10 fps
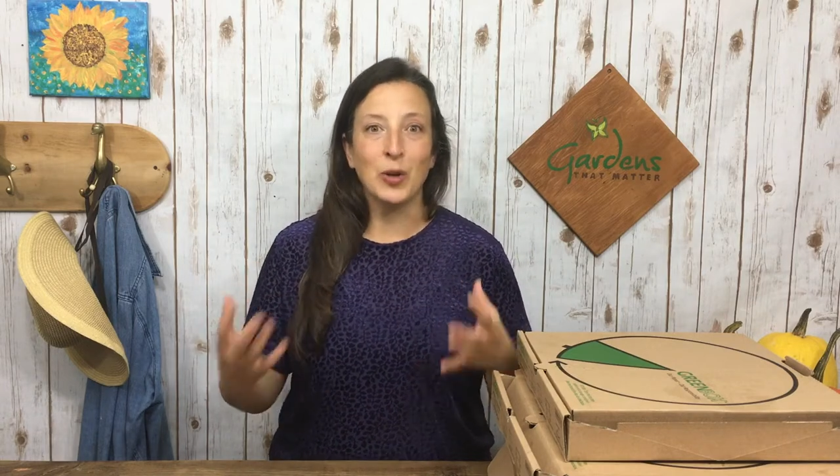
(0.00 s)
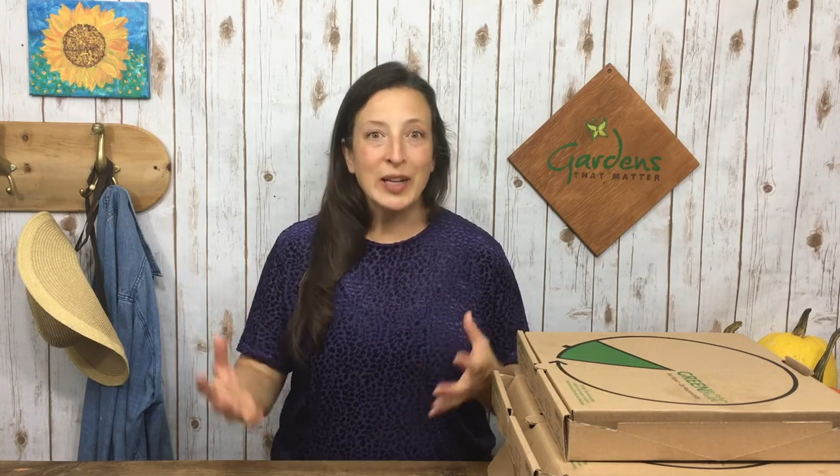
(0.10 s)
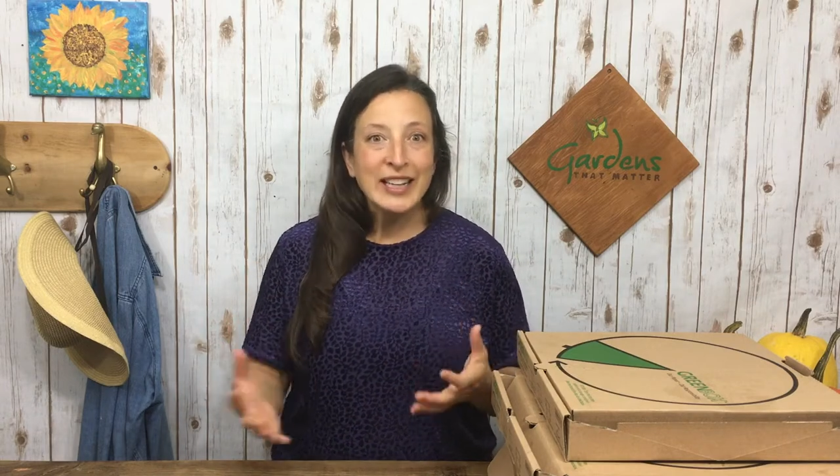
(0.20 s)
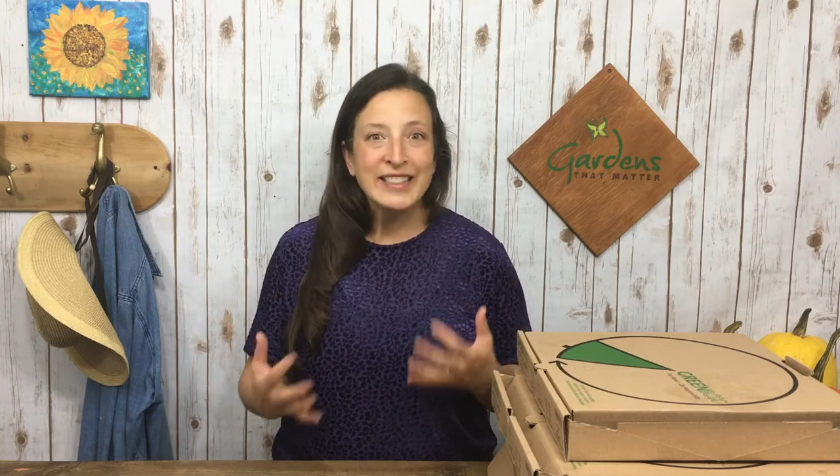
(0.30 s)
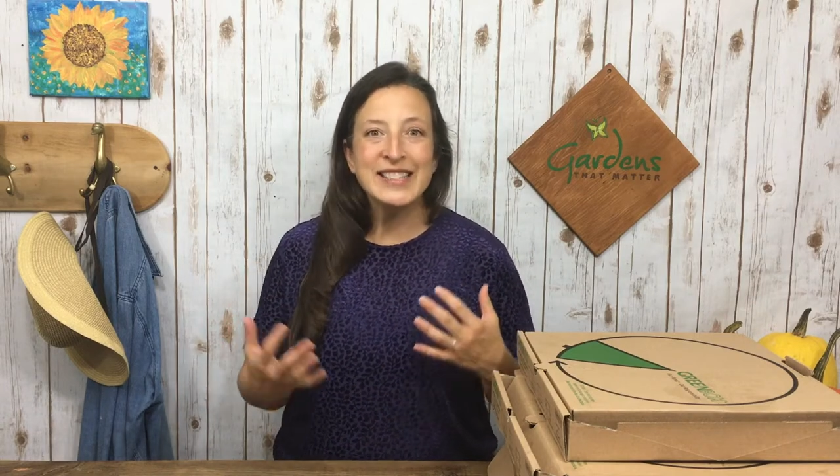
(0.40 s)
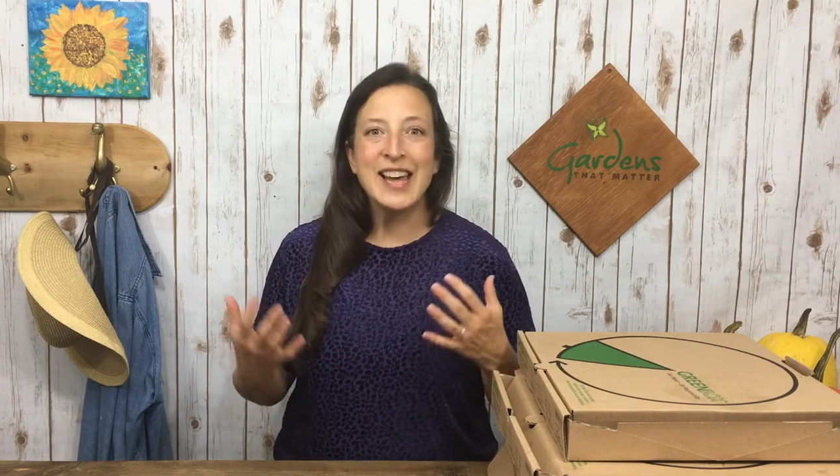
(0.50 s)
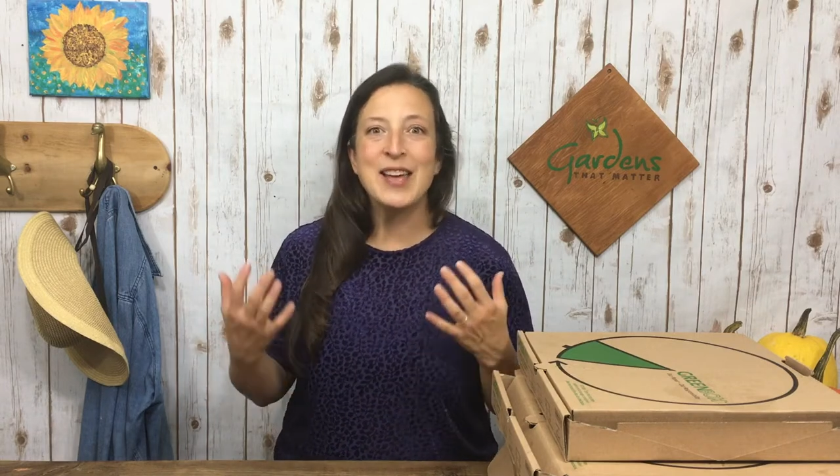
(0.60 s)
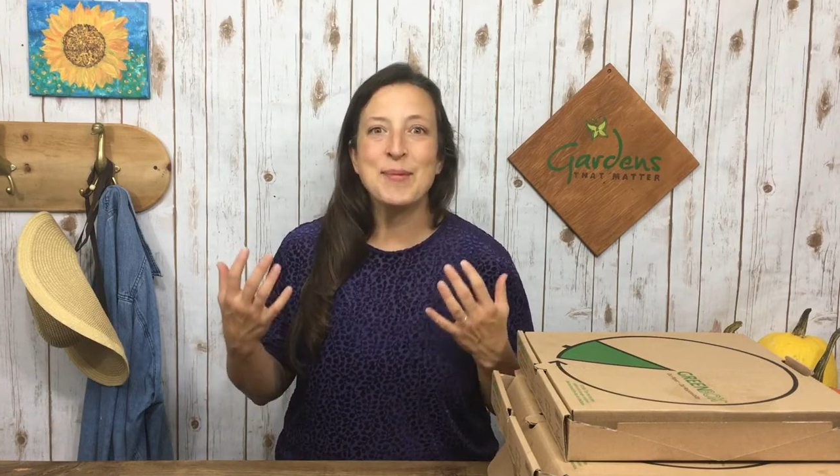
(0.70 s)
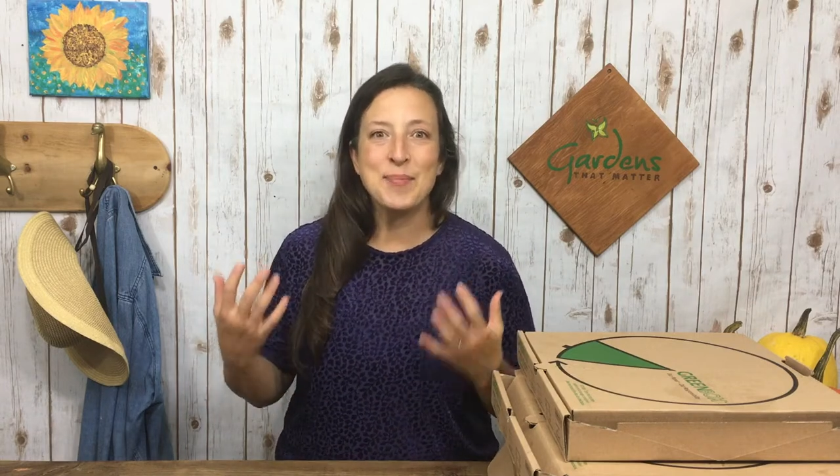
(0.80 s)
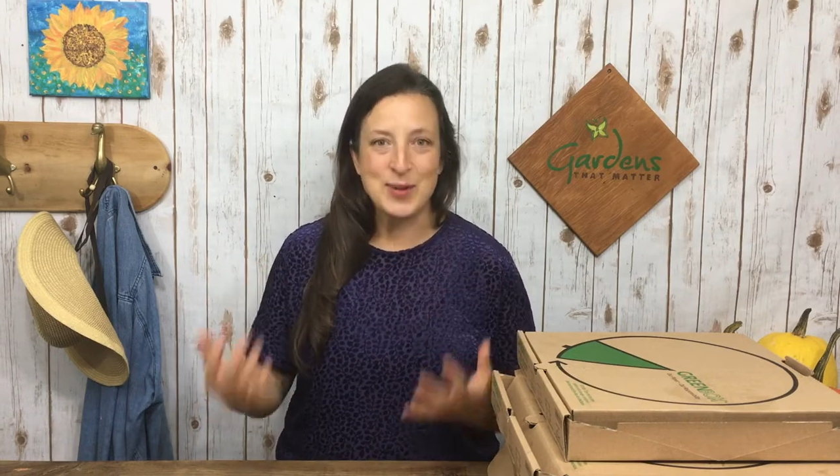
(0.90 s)
greens
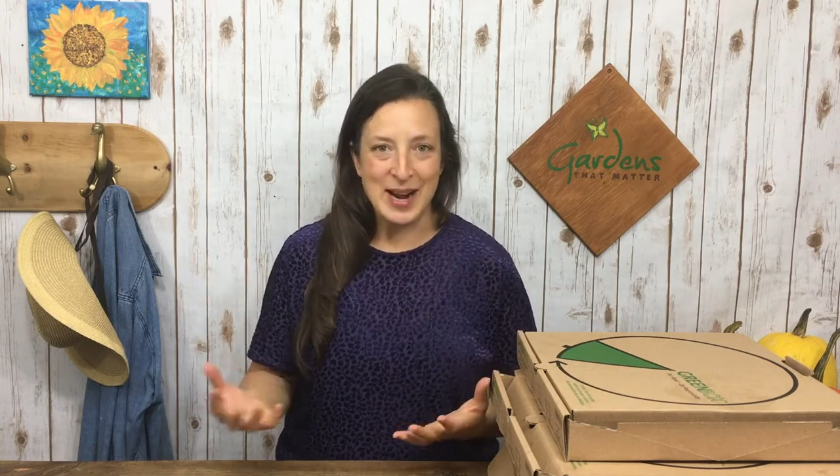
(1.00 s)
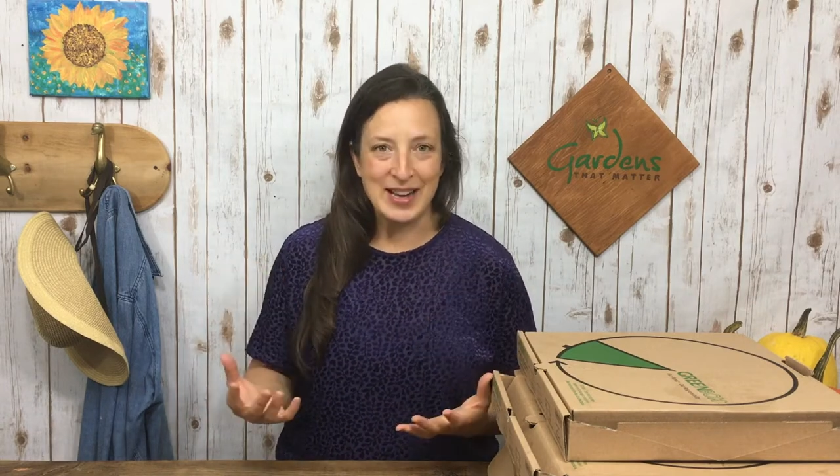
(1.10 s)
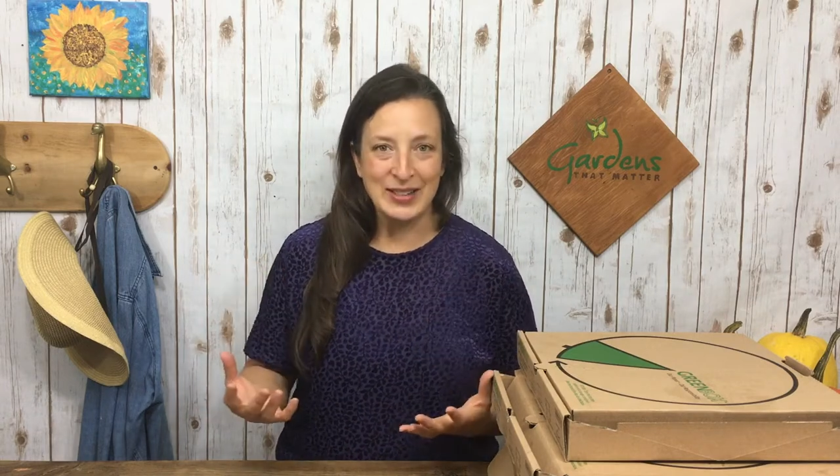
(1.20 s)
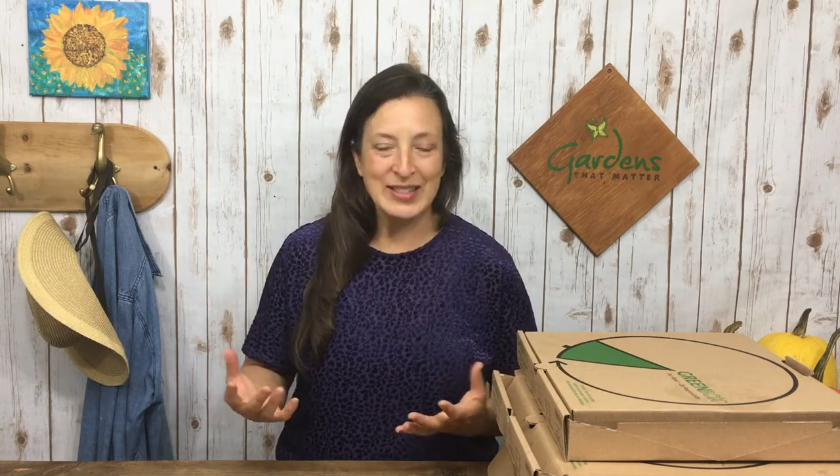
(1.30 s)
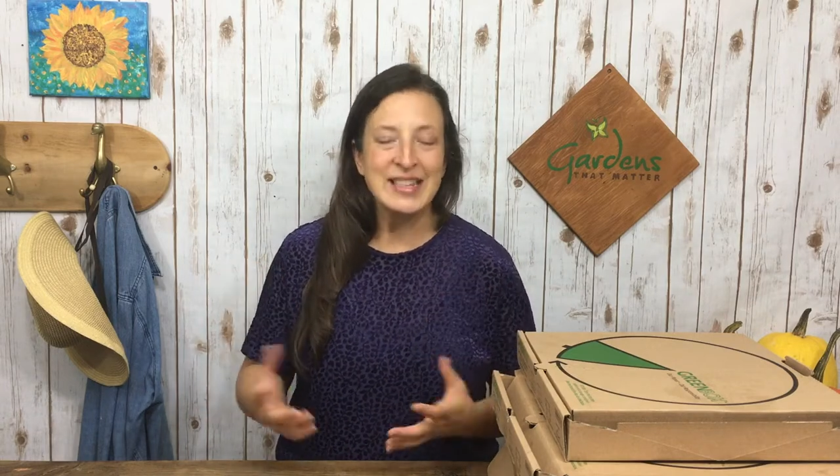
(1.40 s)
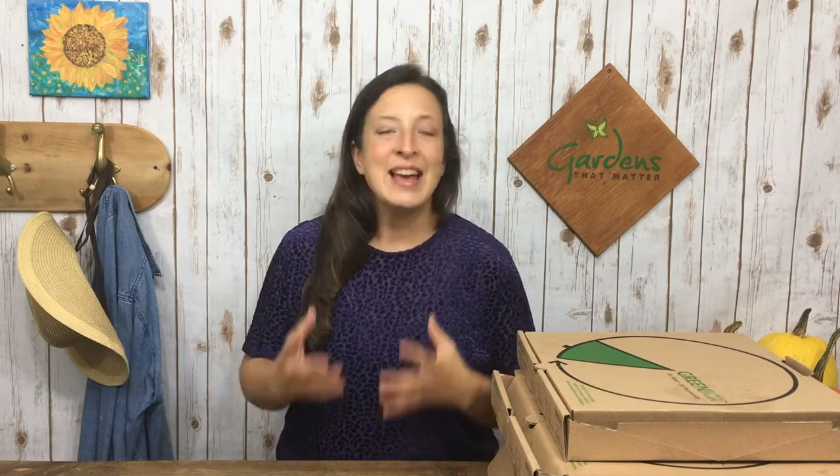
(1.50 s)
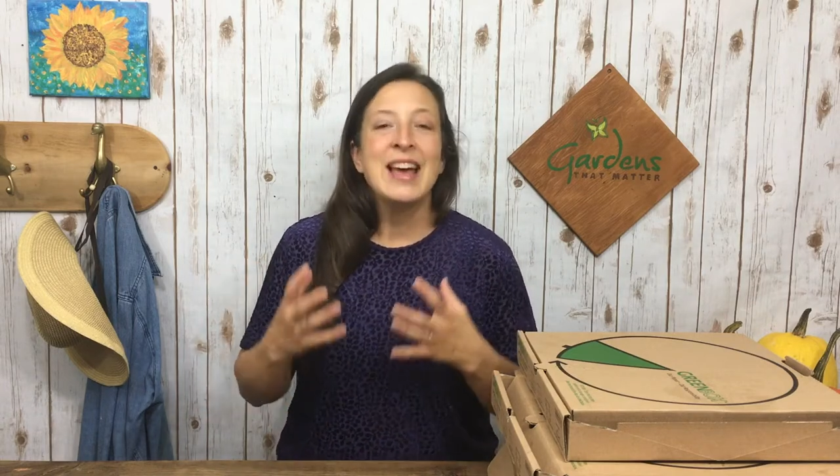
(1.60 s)
and browns.